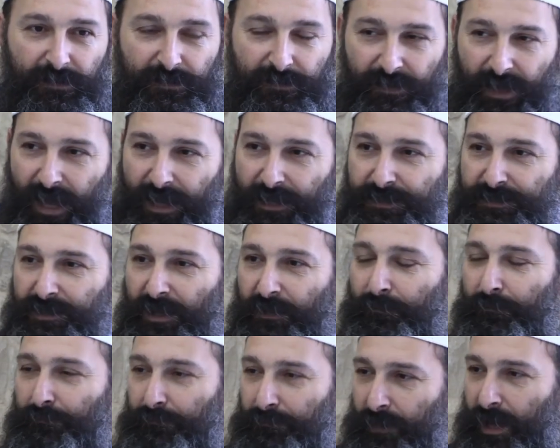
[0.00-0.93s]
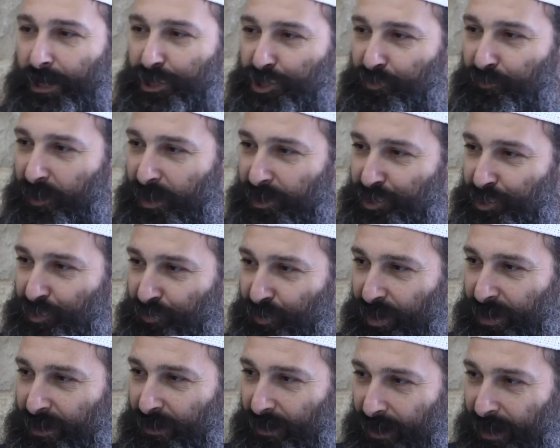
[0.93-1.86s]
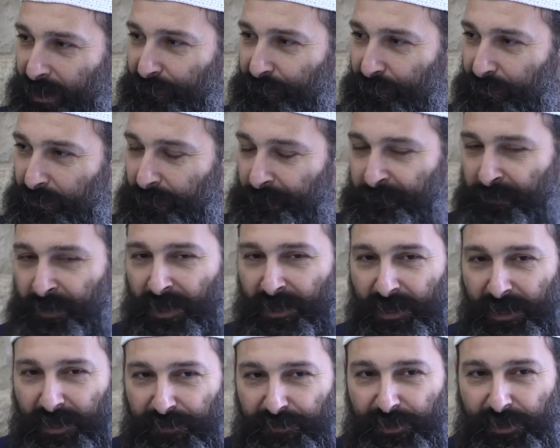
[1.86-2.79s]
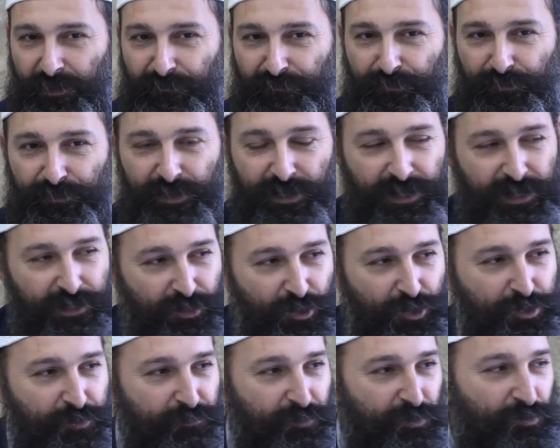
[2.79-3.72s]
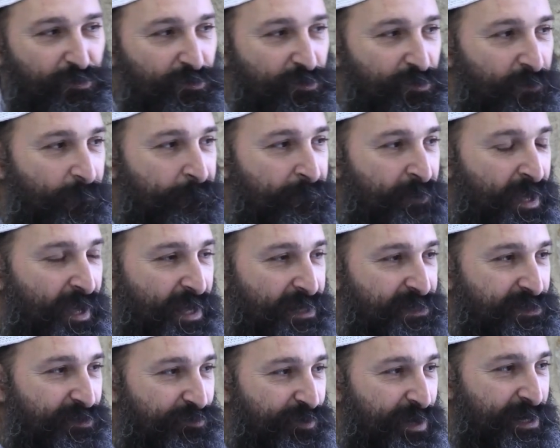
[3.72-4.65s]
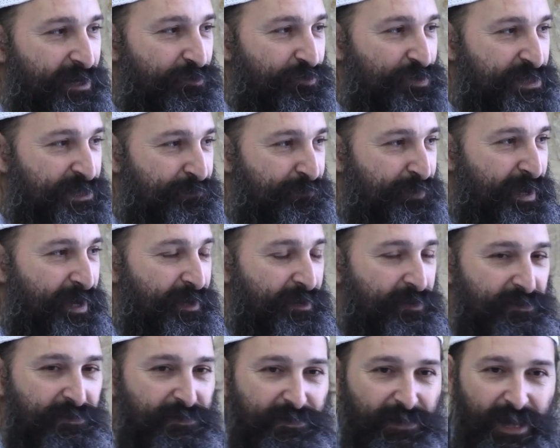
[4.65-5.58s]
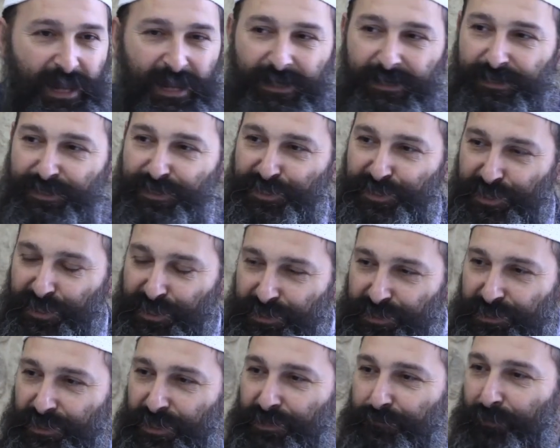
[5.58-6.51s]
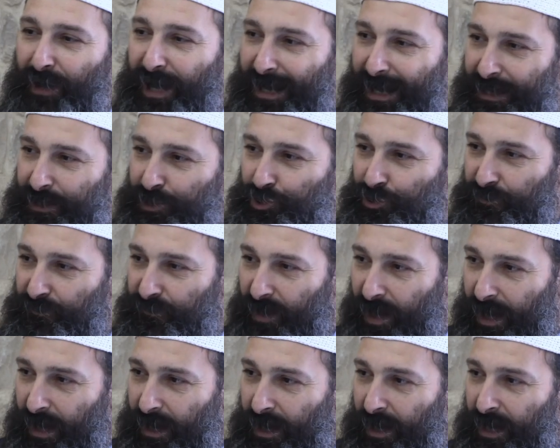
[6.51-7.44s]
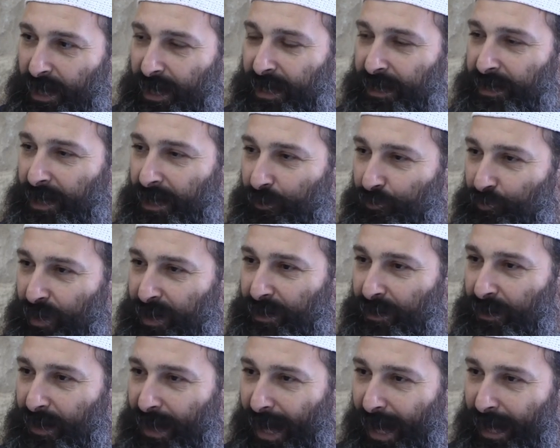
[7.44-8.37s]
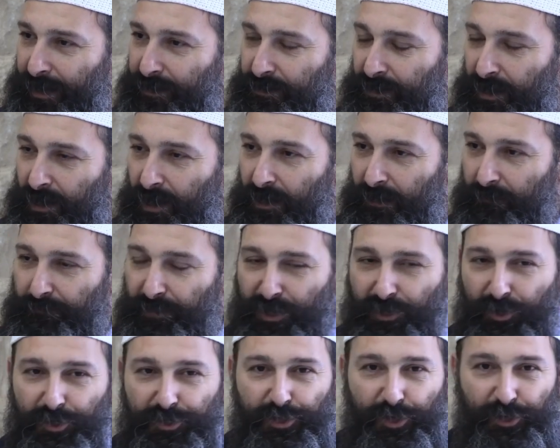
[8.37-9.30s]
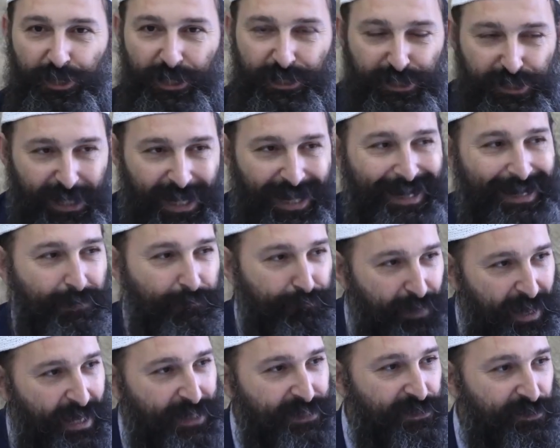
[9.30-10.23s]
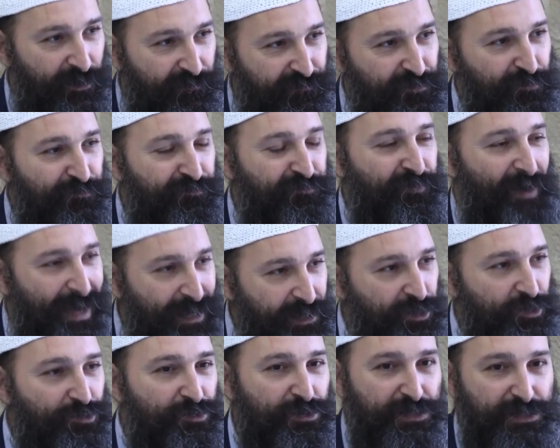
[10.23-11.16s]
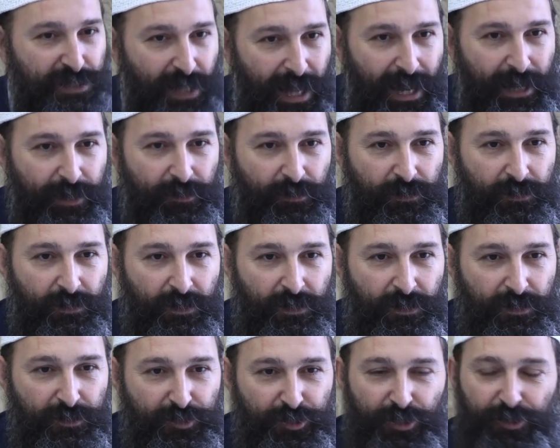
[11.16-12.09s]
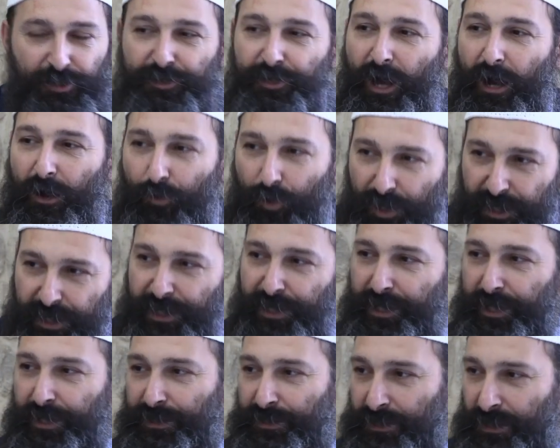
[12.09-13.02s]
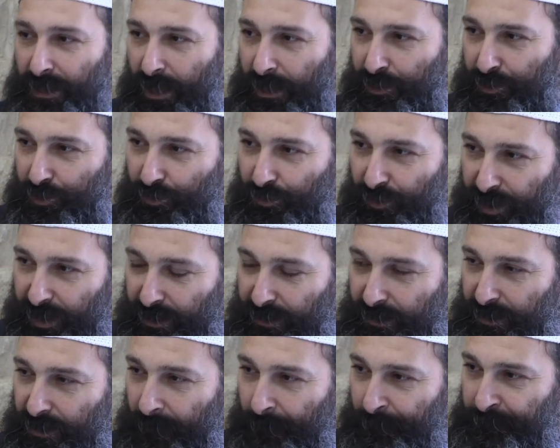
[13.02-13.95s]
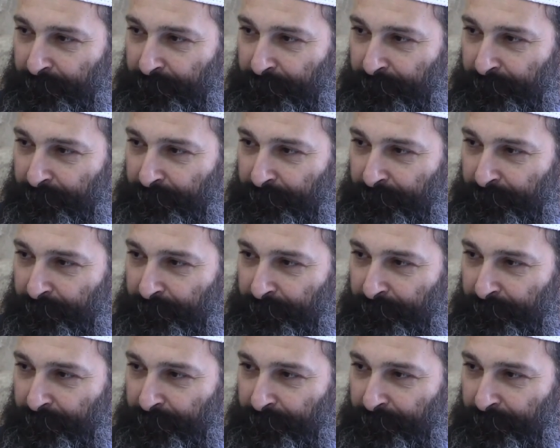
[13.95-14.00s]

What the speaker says: That's a much, much greater level, and therefore the Kadosh Baruch Hu has greater respect, and he sees the Balei Teshuvah in a greater light, because on a daily basis you have to fight your desire. You know what it is to eat